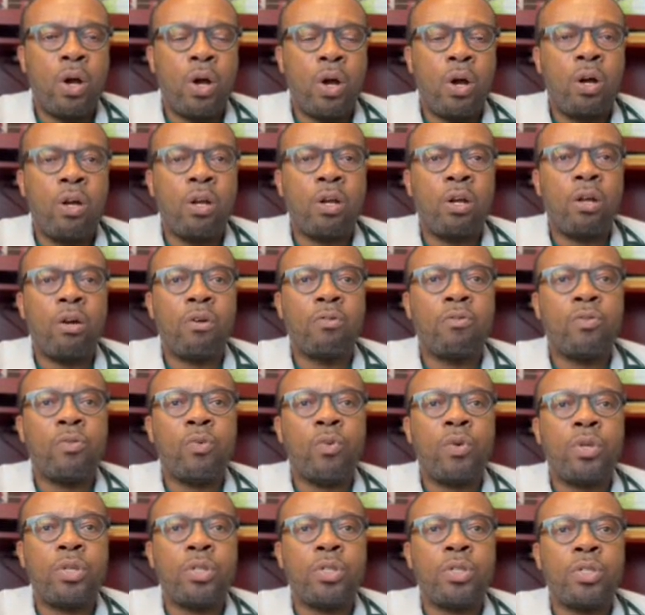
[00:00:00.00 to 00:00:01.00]
or loved
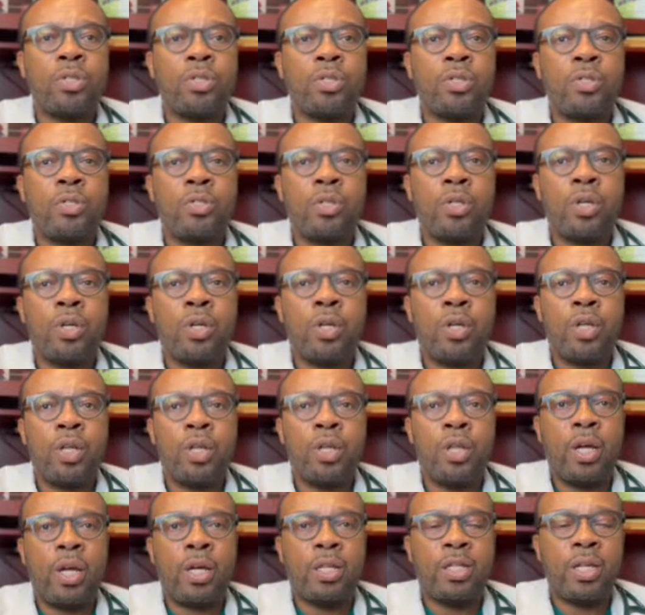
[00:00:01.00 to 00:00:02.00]
ones
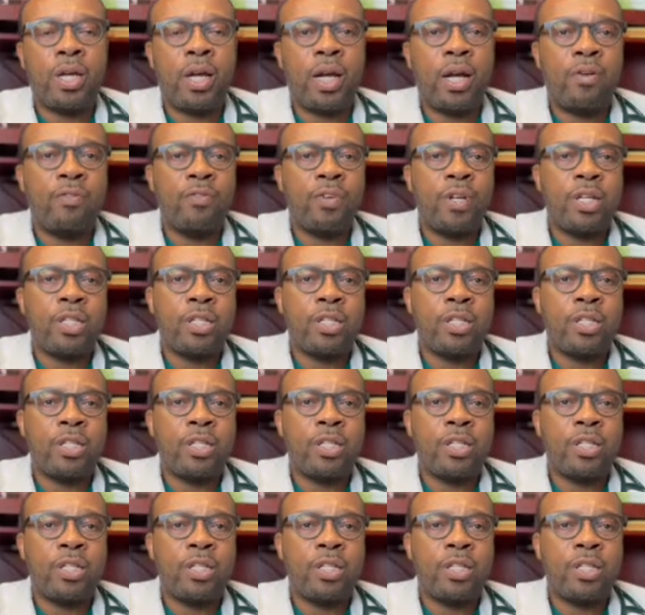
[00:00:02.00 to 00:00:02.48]
that have